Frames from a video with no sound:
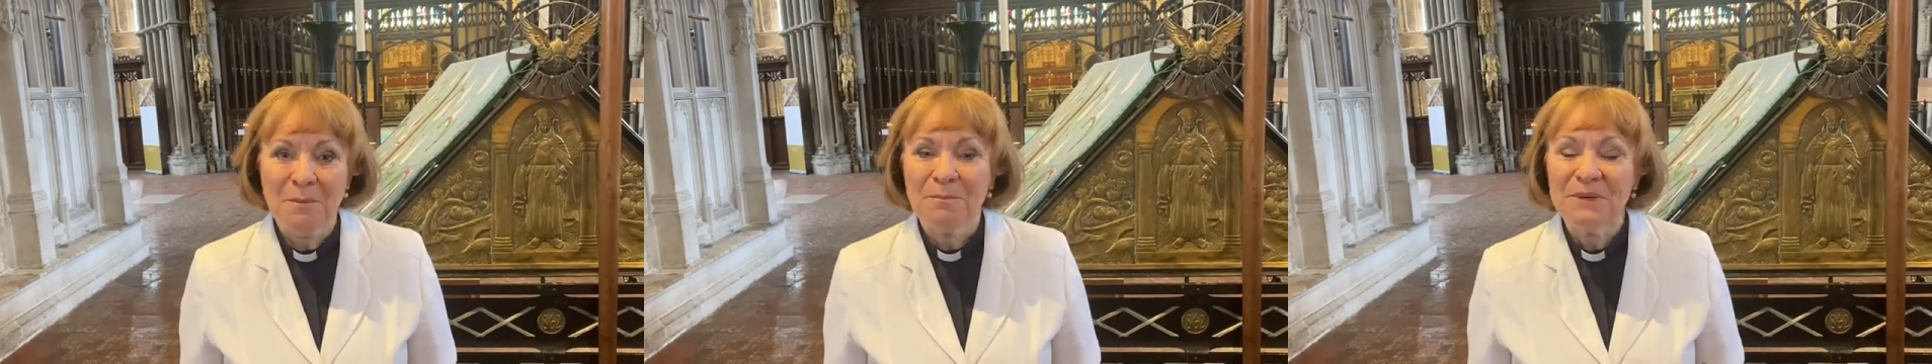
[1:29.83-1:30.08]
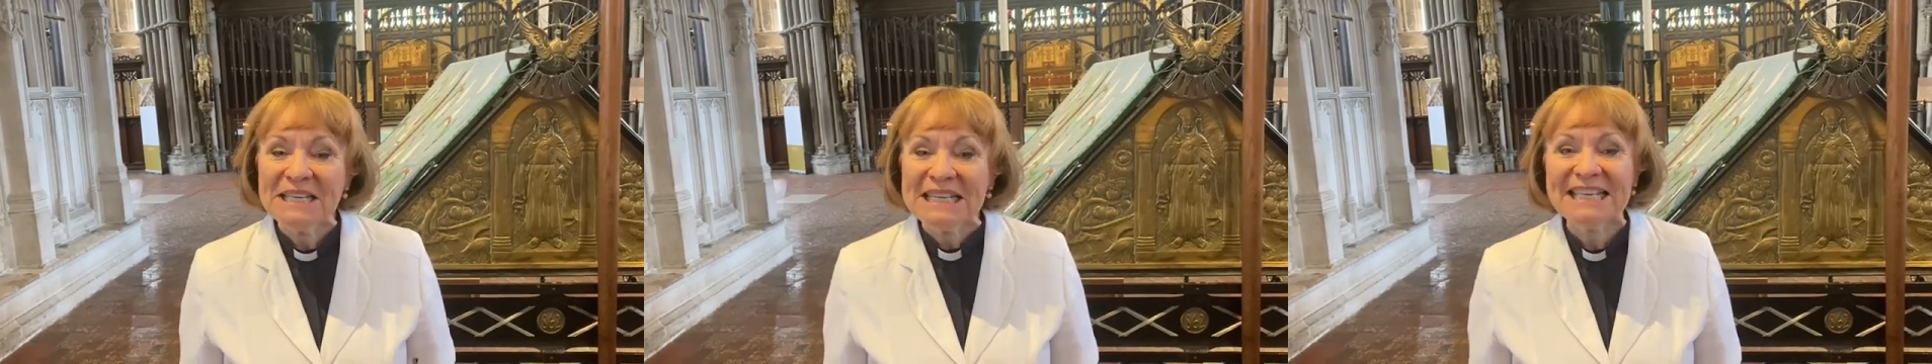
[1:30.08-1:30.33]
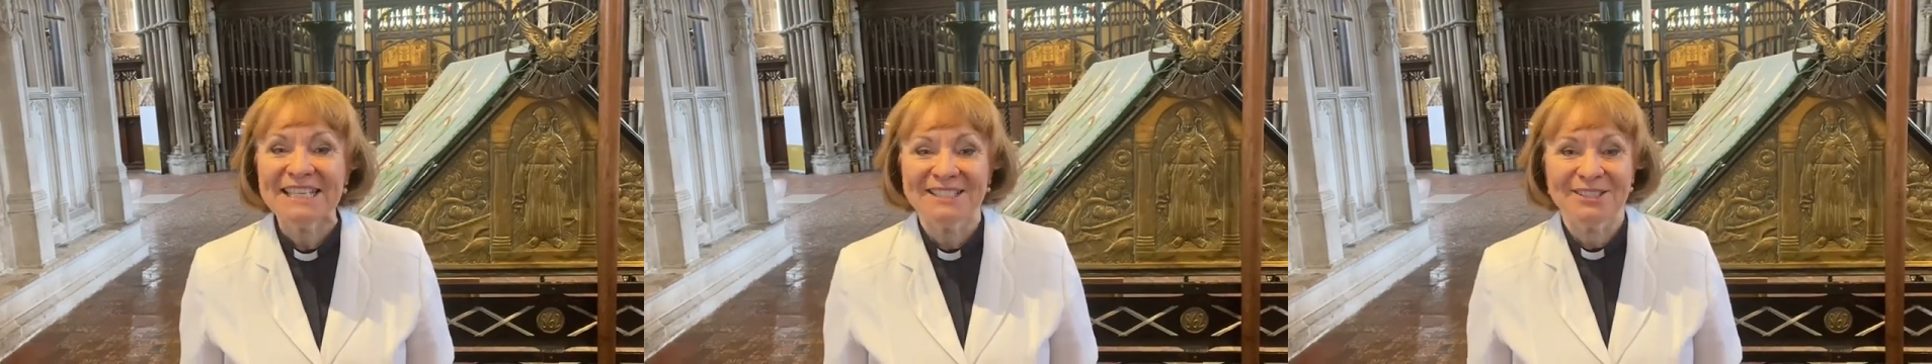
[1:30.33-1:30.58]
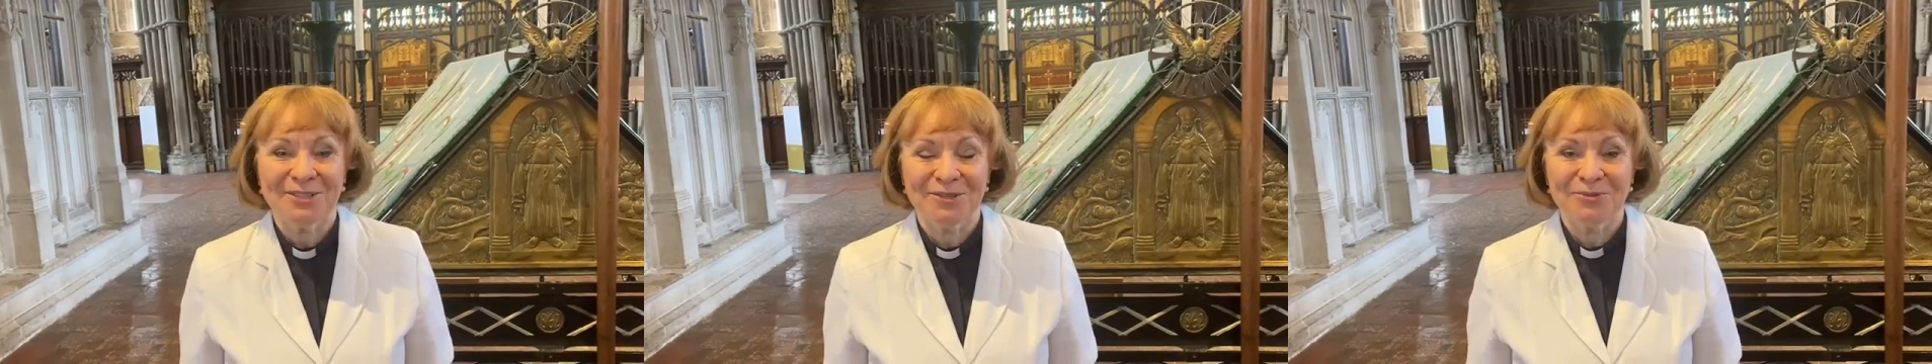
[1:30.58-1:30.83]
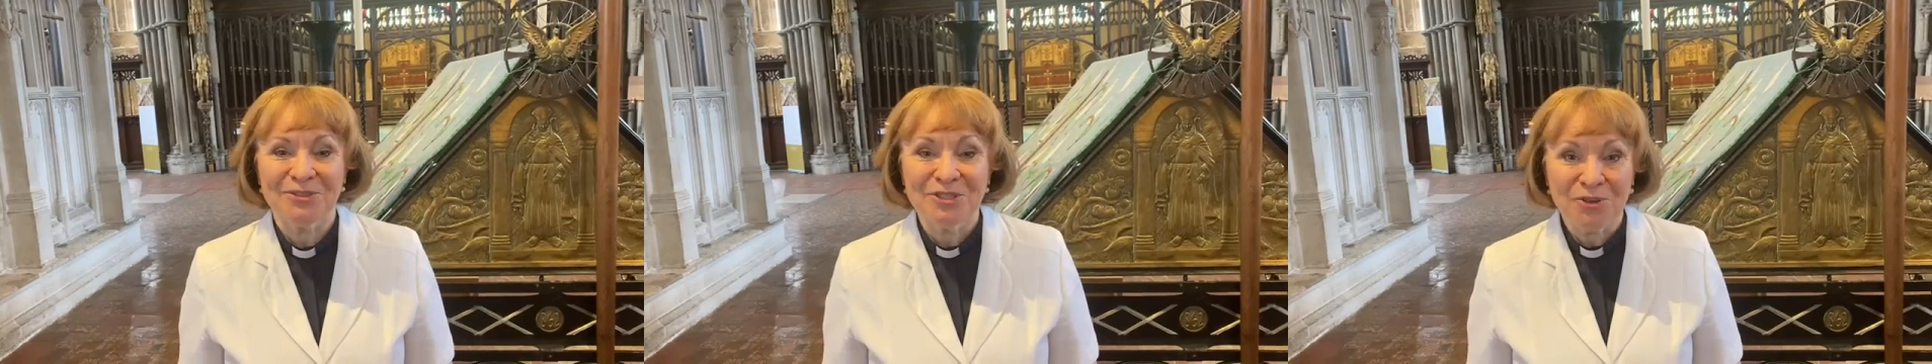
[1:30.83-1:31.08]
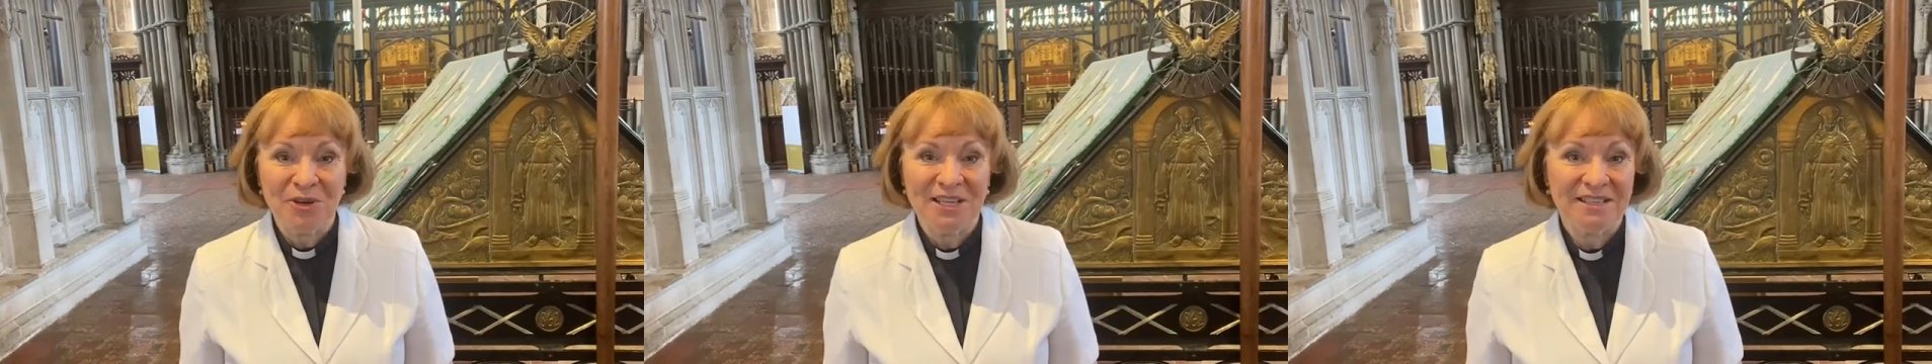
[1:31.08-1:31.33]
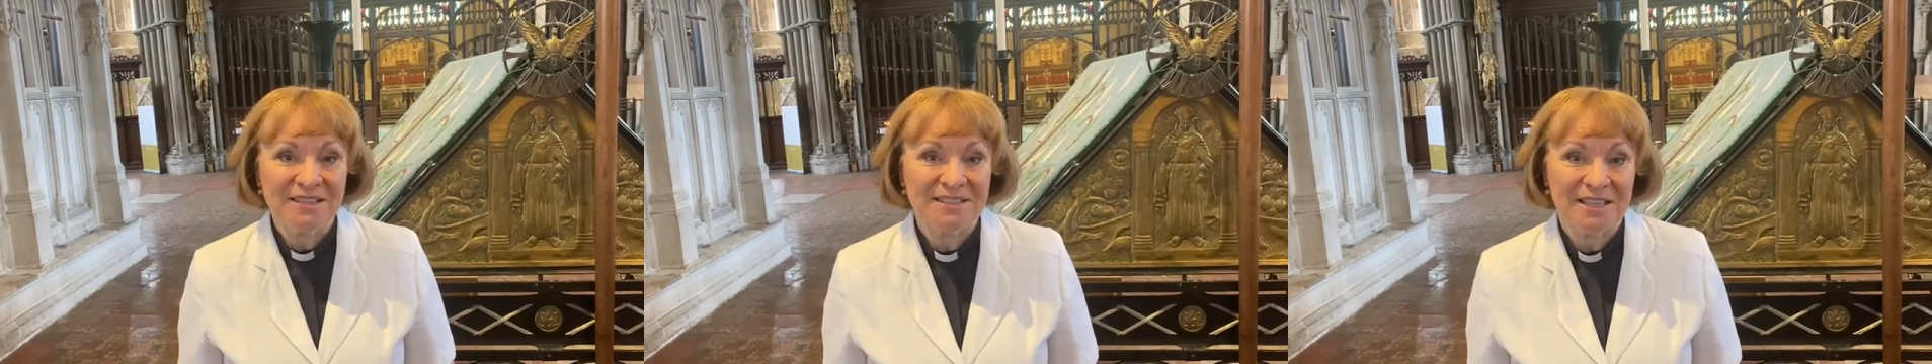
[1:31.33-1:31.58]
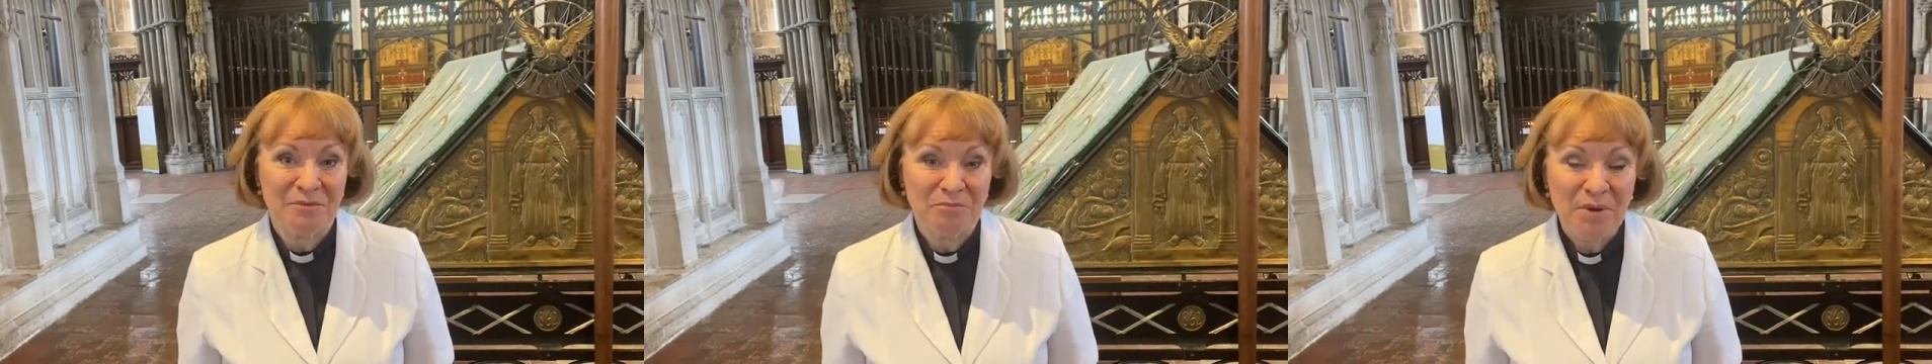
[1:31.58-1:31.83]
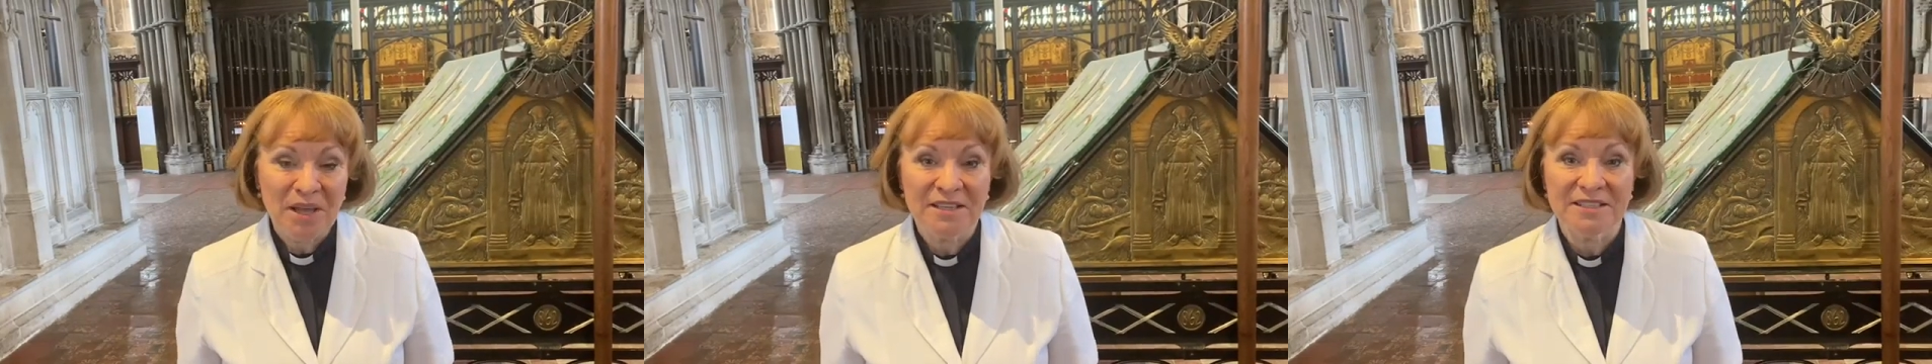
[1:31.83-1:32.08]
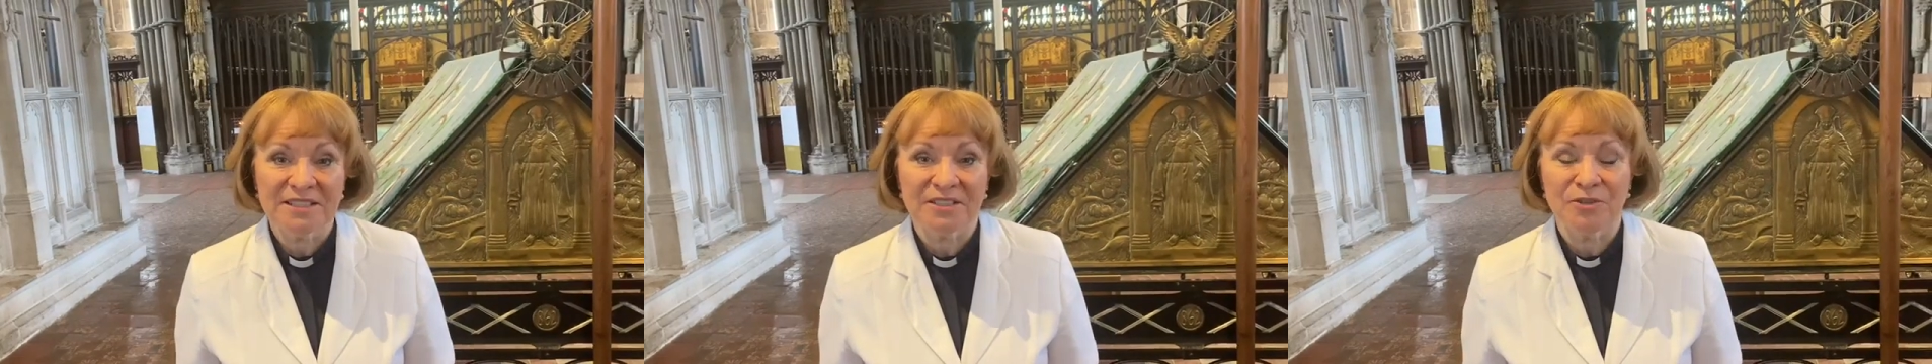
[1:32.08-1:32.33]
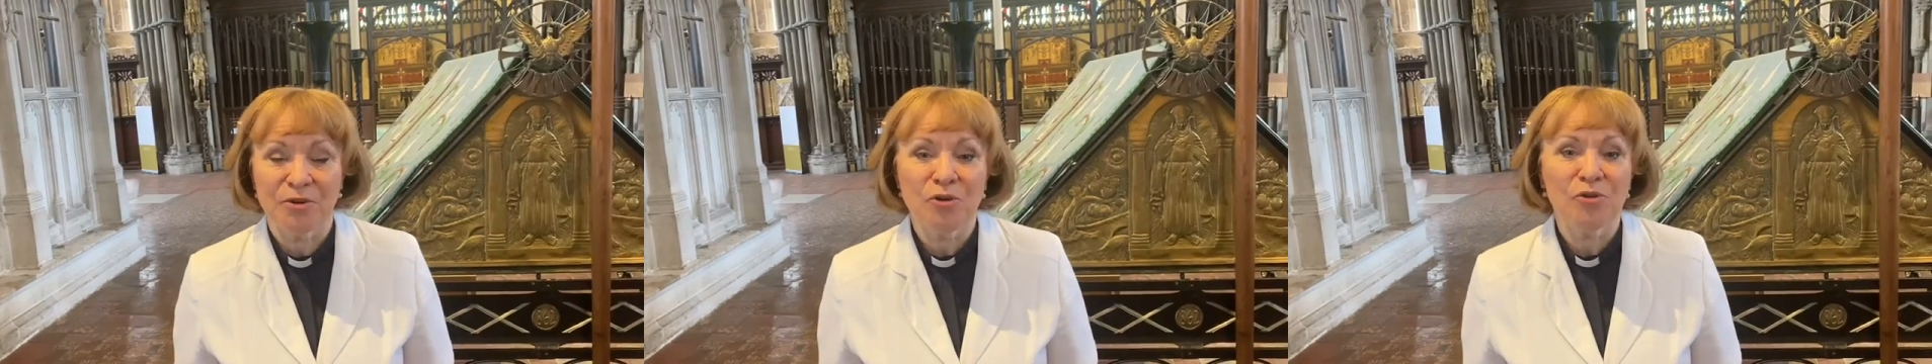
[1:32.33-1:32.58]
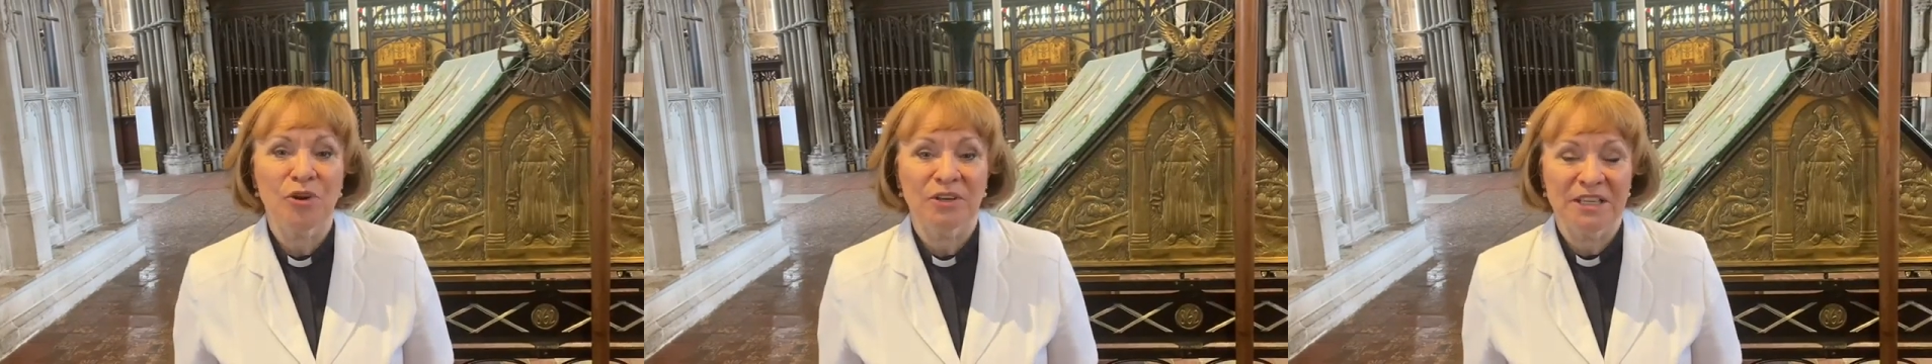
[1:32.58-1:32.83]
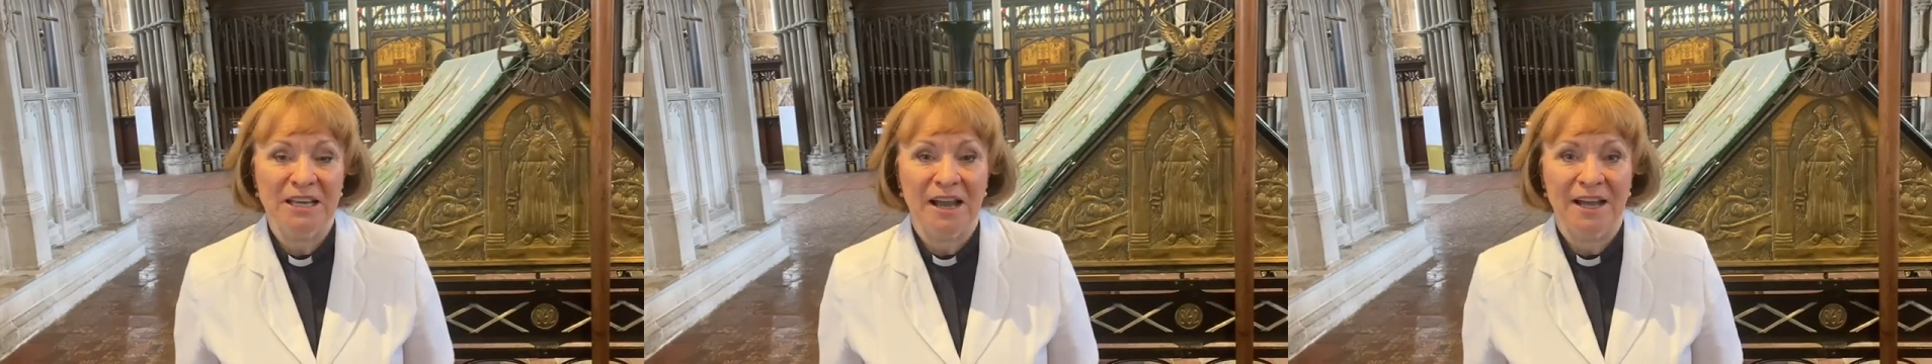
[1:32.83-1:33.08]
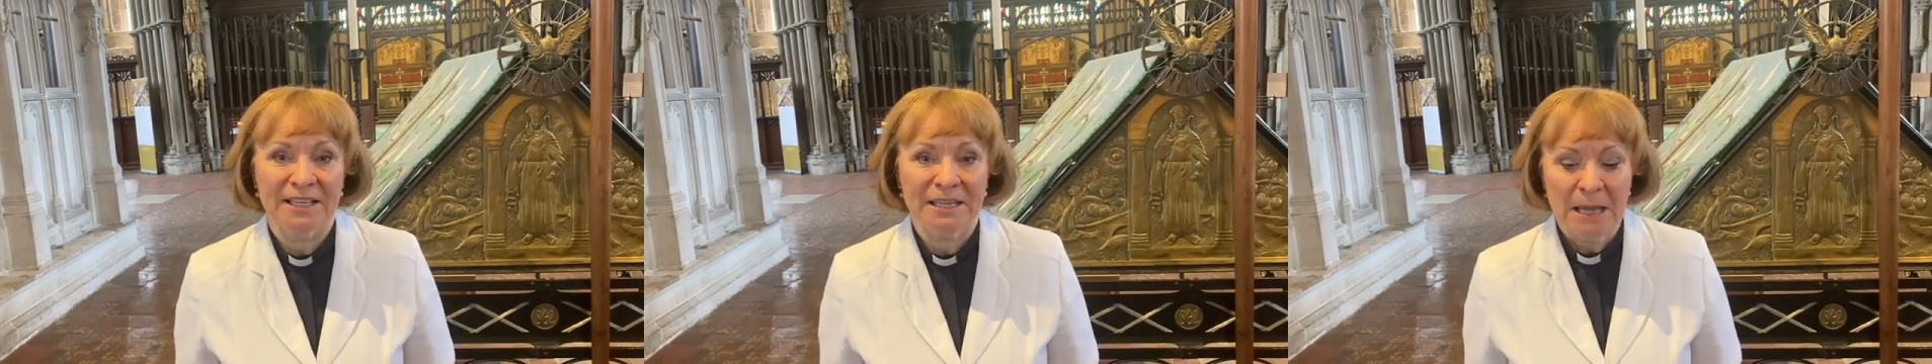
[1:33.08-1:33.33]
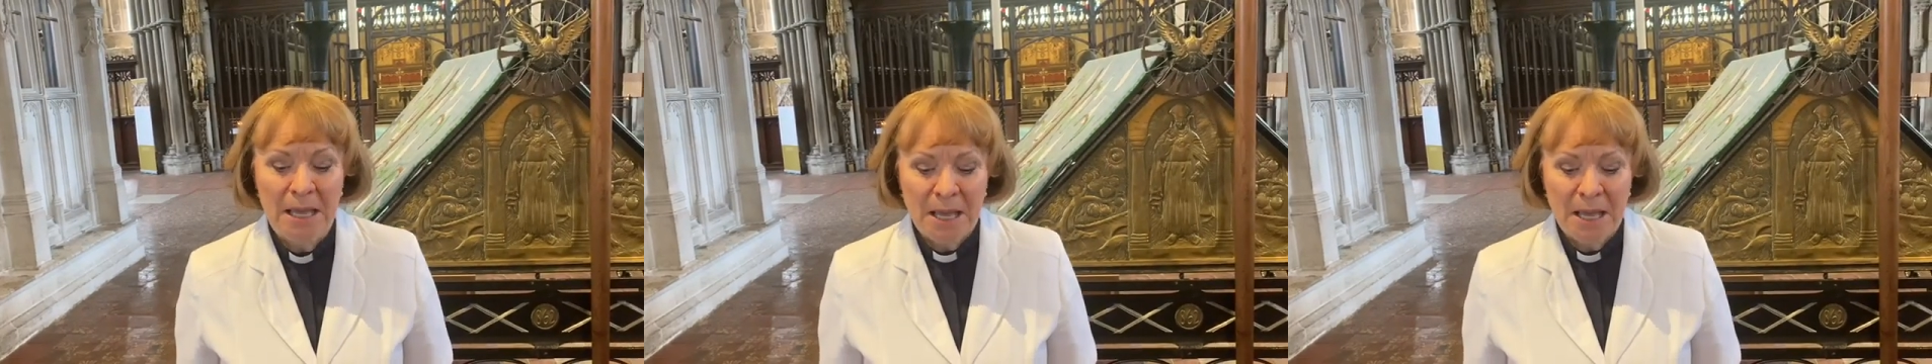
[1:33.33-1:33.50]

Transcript: Please do join us in person or online